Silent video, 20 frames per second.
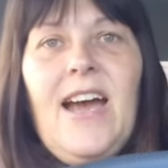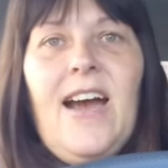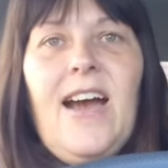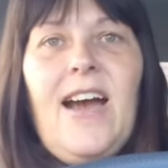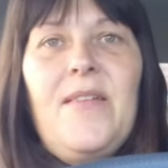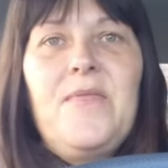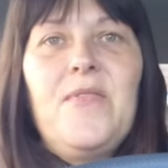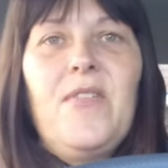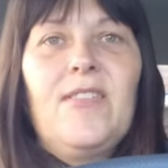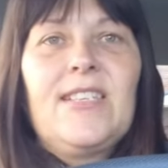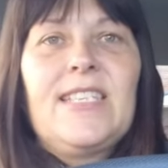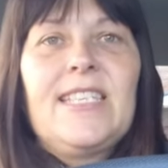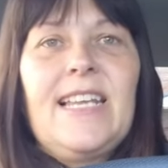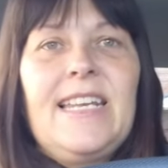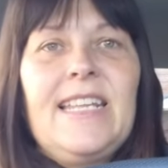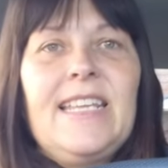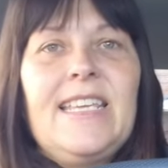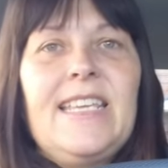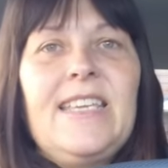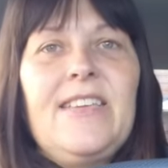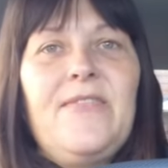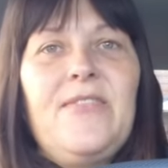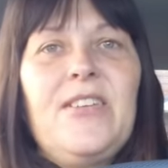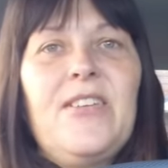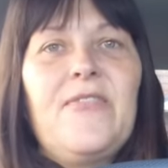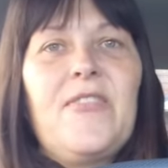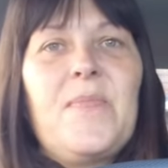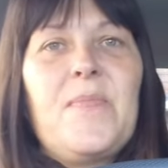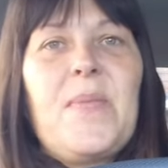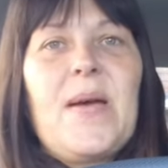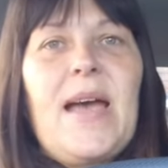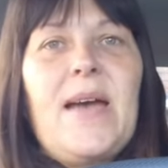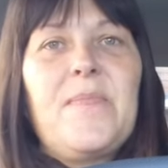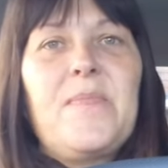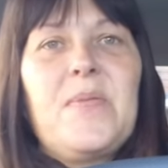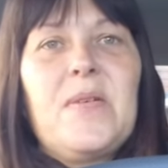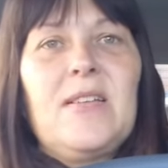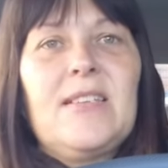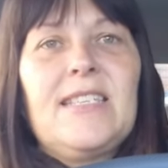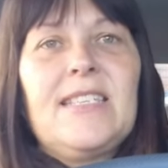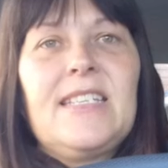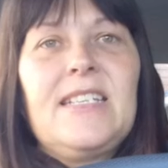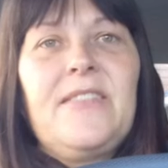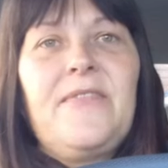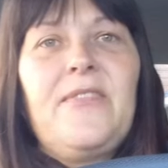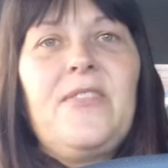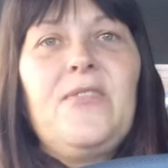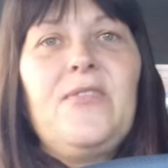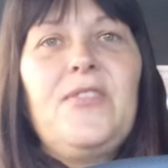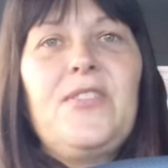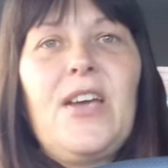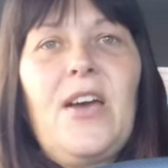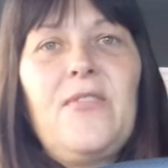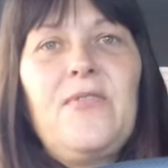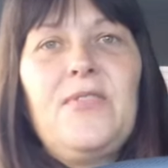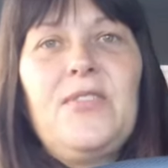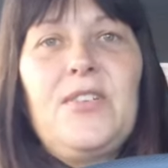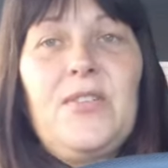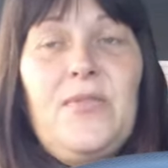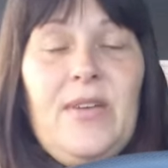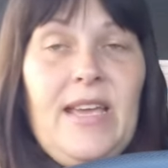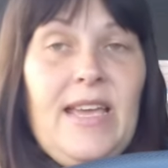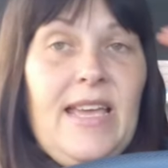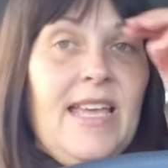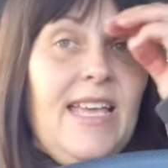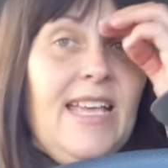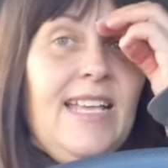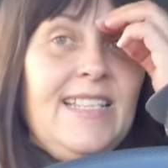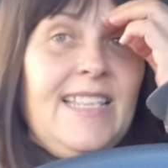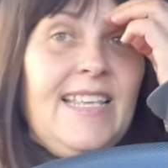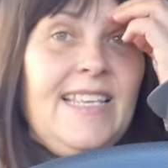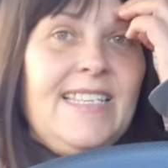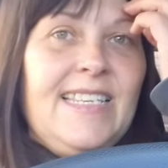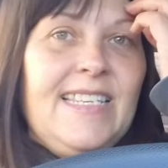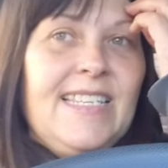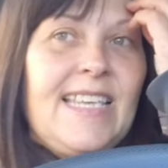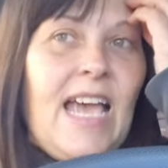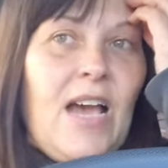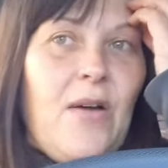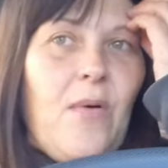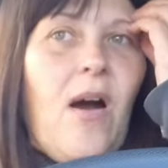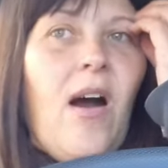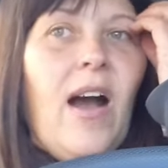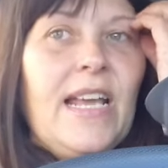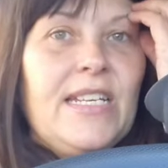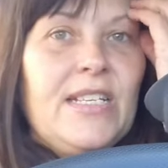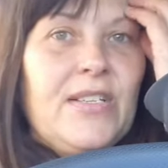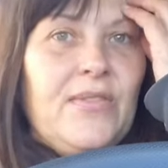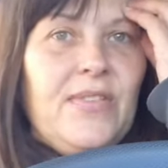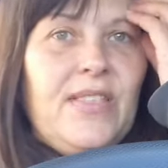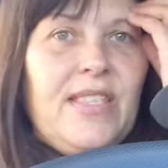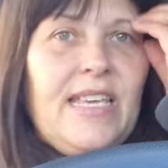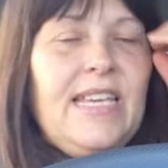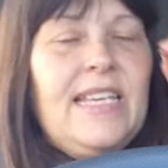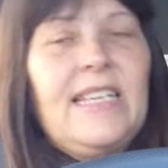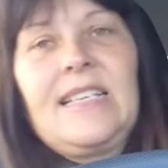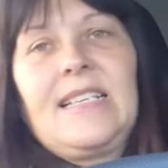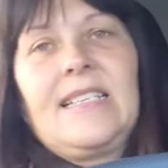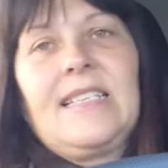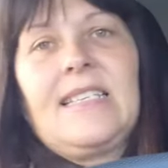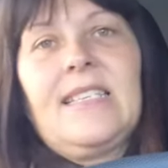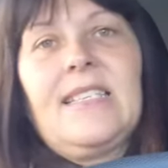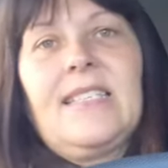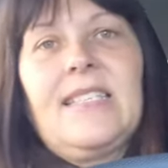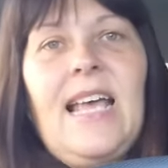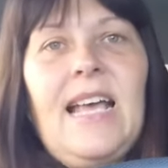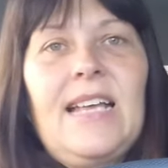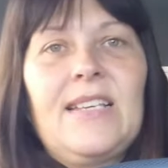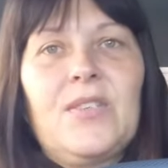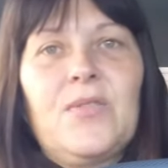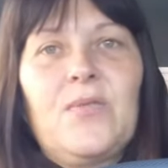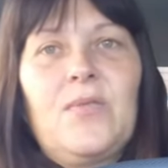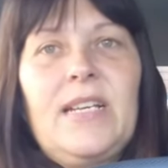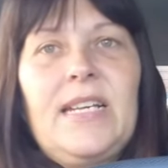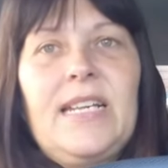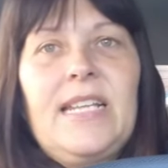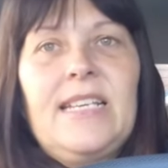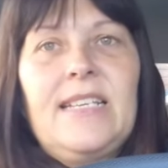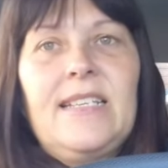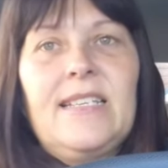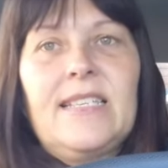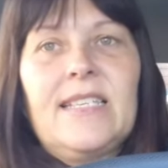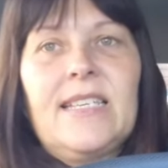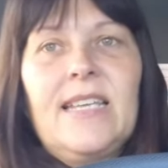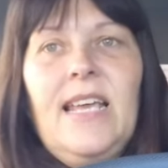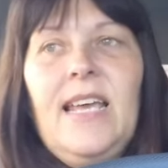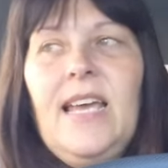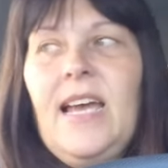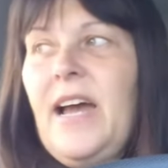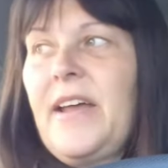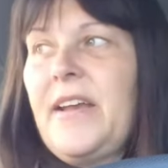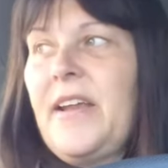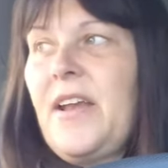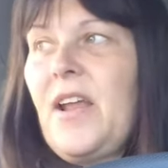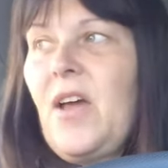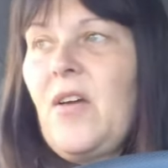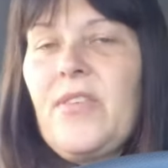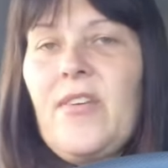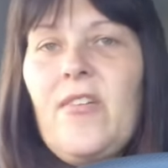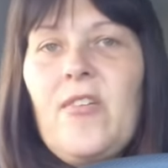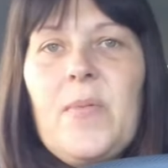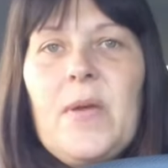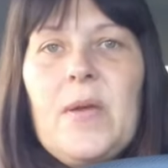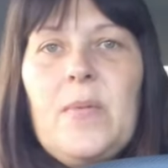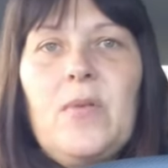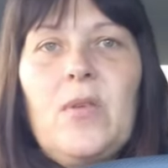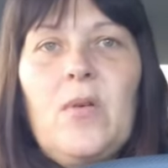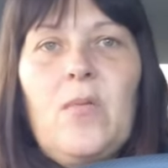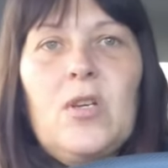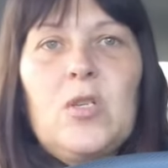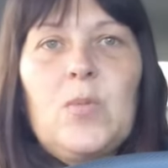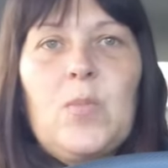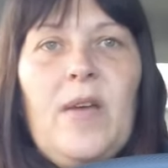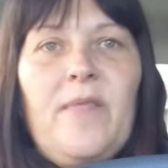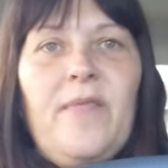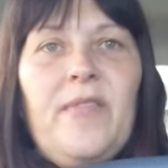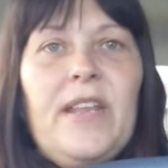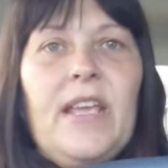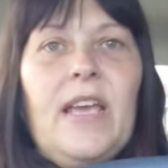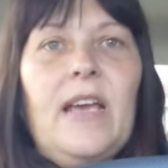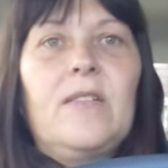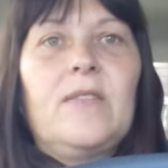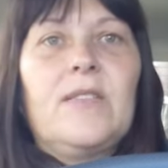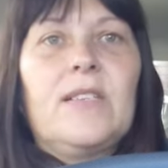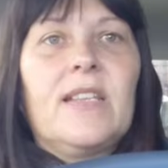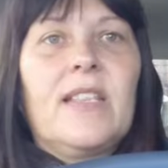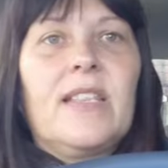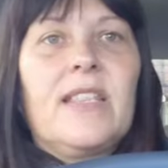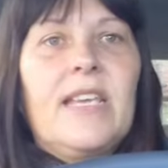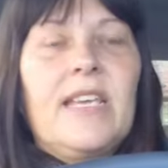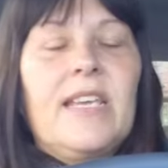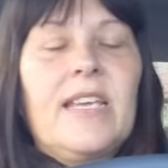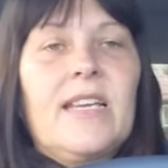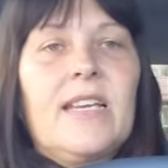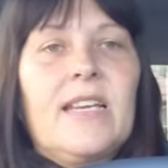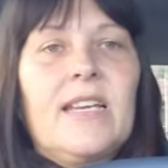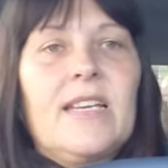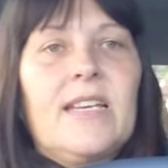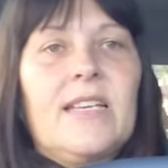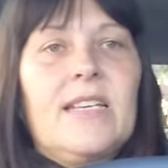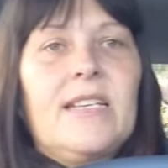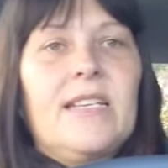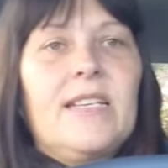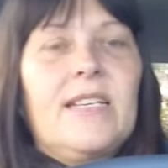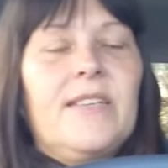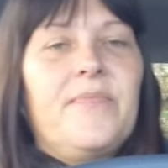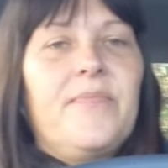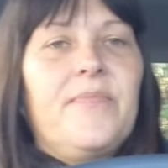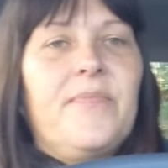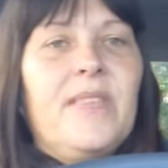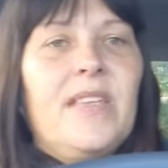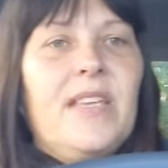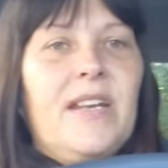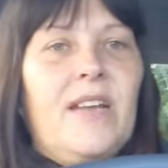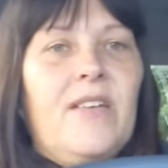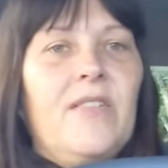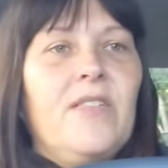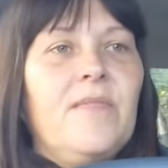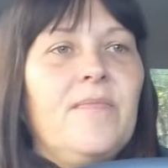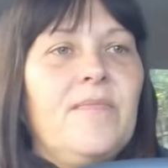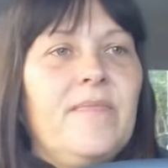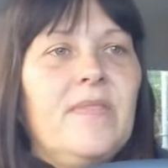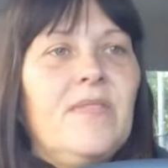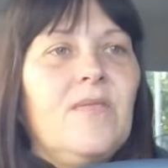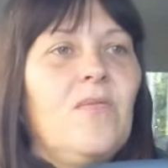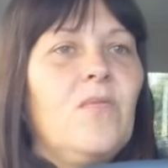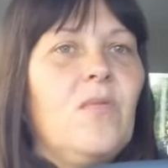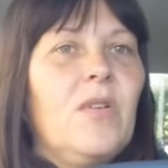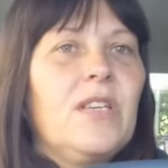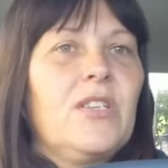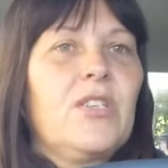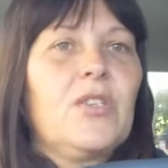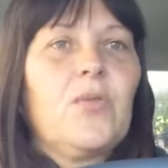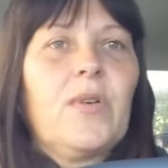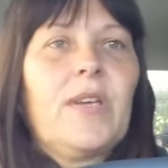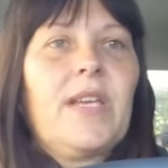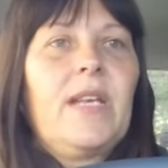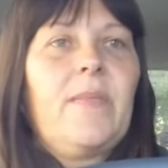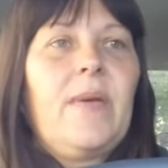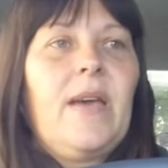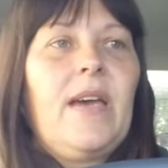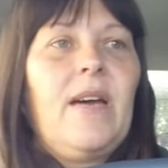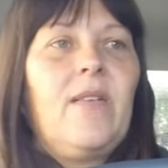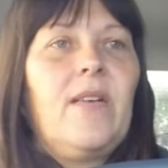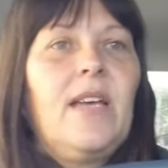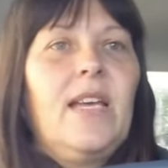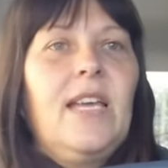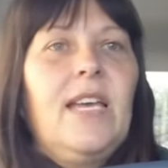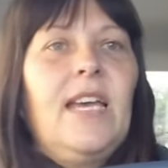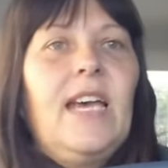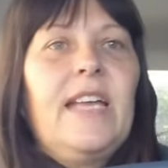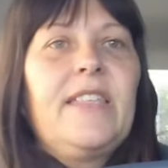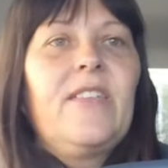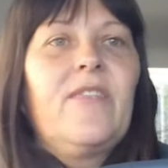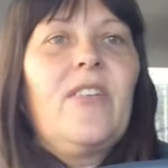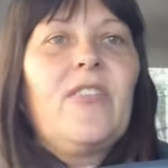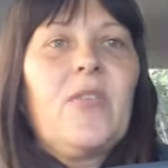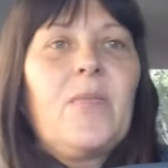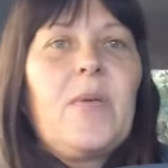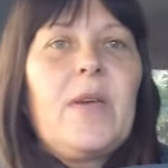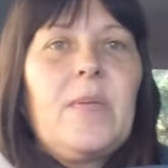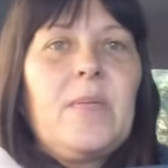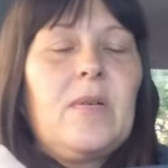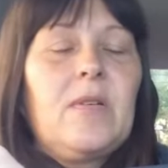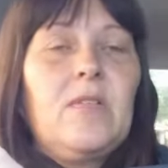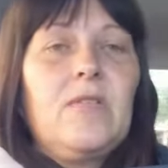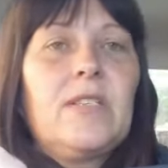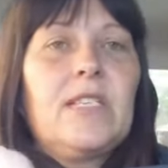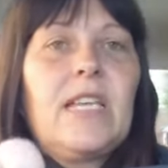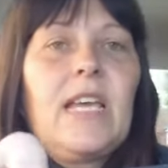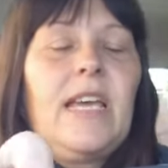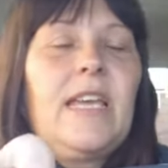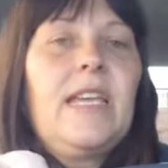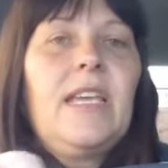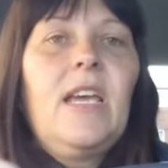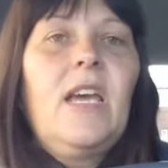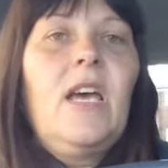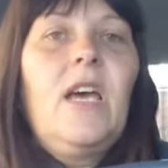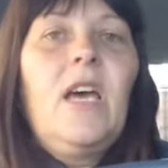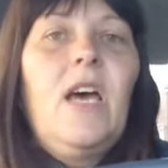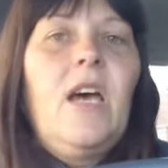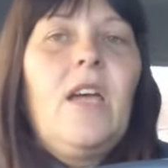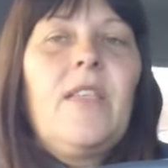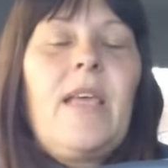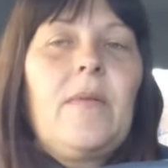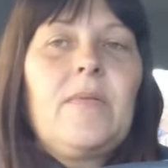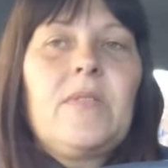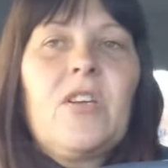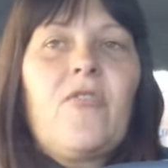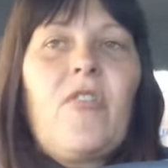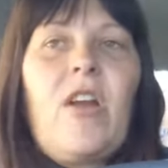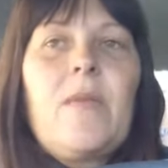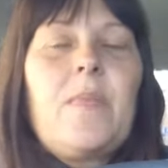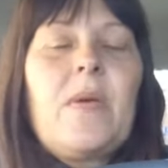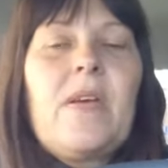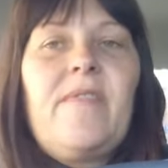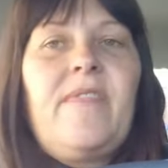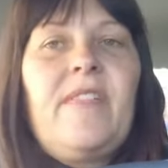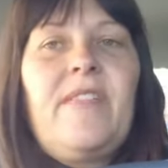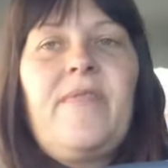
I'm not telling you you're a bad person if you don't do it. This is how I do things. That's all it is. And I know there are people that watch my videos and think, you know, what you're talking about. And there are other people who say, that was a great bit of